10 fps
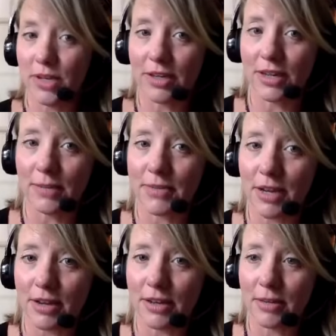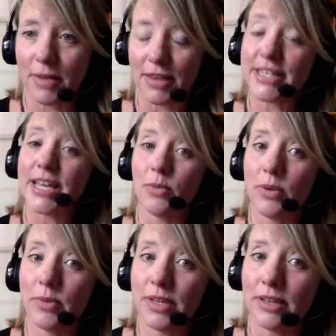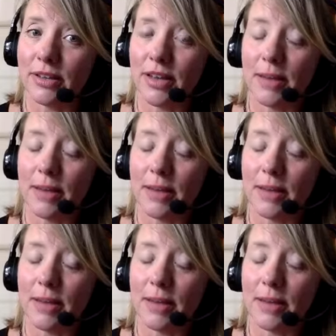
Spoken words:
could keep talking about this, and we will.